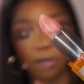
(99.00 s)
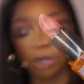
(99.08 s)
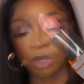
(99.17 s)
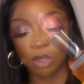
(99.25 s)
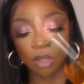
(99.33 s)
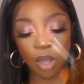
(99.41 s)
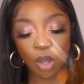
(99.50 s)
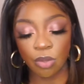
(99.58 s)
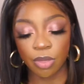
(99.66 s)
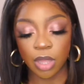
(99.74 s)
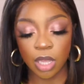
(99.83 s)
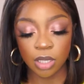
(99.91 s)

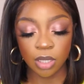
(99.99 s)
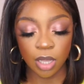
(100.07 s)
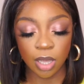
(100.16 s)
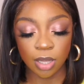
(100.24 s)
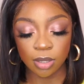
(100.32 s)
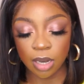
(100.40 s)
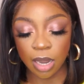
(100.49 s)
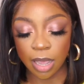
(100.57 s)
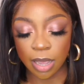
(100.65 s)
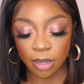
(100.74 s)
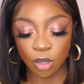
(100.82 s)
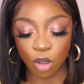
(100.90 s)
So this is
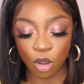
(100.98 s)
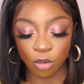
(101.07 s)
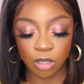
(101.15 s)
like your